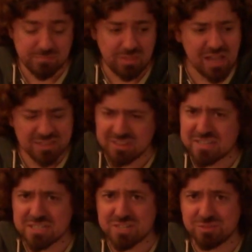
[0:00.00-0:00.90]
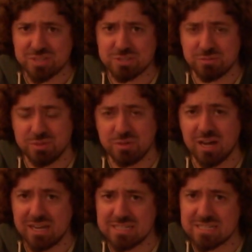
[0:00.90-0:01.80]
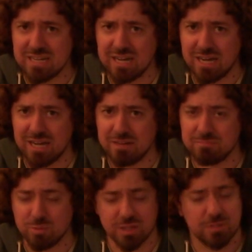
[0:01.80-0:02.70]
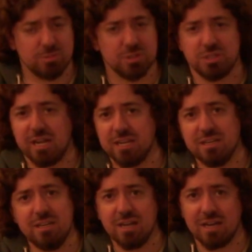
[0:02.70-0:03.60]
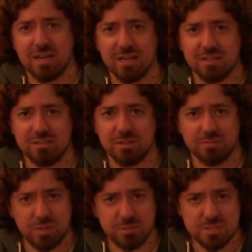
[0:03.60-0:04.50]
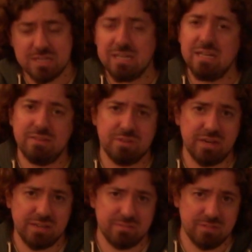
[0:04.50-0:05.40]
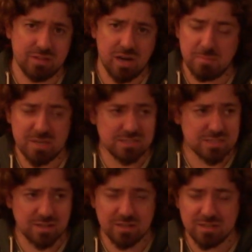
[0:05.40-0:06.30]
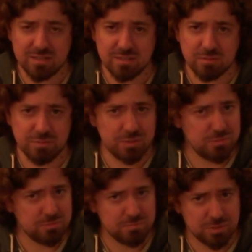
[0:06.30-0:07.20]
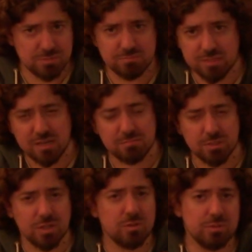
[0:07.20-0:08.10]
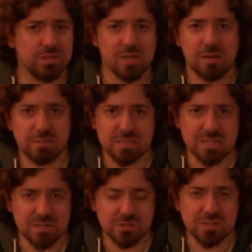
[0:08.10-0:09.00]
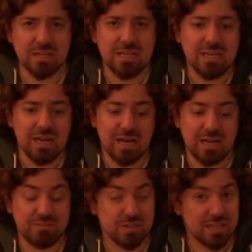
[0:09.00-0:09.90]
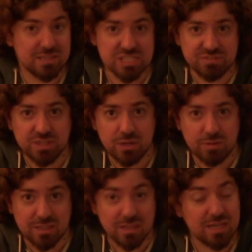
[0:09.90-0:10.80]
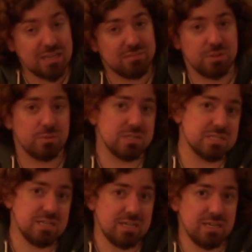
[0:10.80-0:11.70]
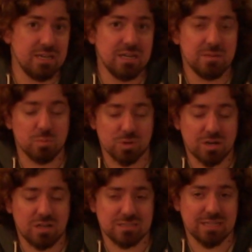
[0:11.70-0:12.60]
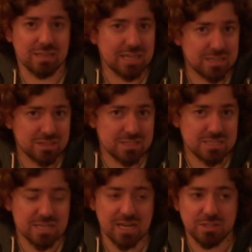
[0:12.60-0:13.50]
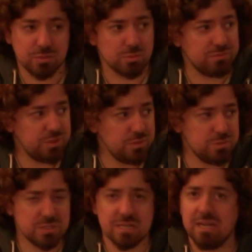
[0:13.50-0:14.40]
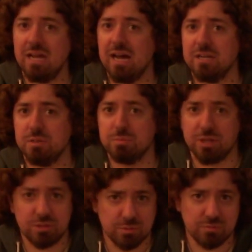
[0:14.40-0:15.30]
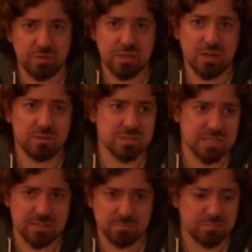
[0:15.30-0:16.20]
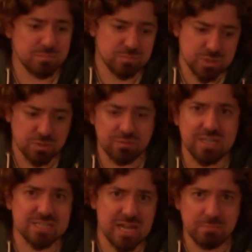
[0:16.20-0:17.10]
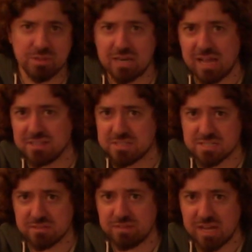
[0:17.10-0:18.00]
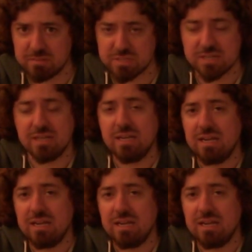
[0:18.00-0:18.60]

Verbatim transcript: I think that does it for this review, guys. Uh, really appreciate uh, your views. Any comments on the review, put them down below in the comments section. Uh, if you like this video, hit like. If you want to see more content like this, I do reviews, I do playthrough videos, and sort of in-depth analysis of games.